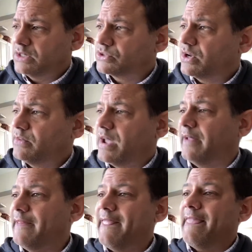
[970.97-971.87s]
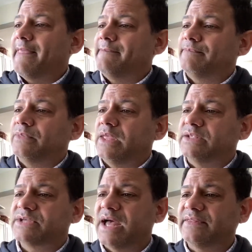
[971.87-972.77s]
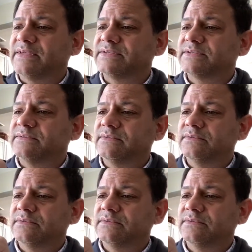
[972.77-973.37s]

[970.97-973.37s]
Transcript: So anyway, it's got this